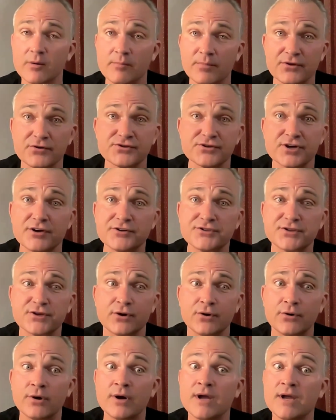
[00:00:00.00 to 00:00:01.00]
but there's
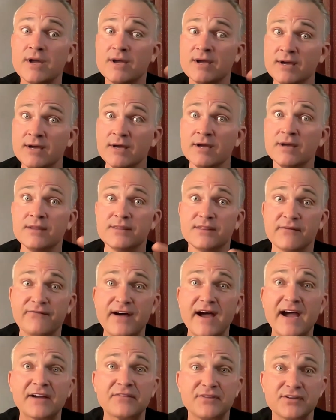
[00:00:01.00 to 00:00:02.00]
also the
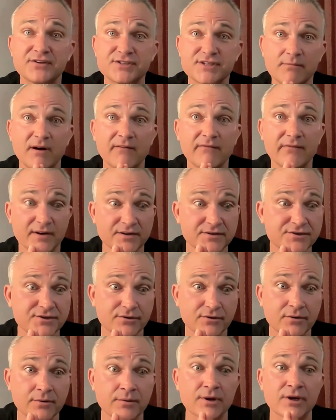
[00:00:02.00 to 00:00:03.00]
fact that some of us
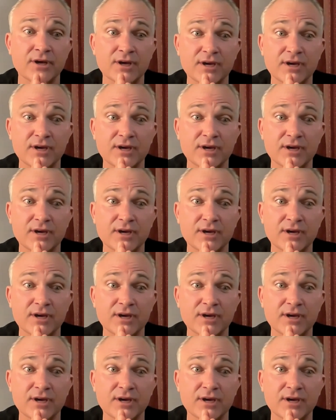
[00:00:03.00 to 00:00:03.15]
are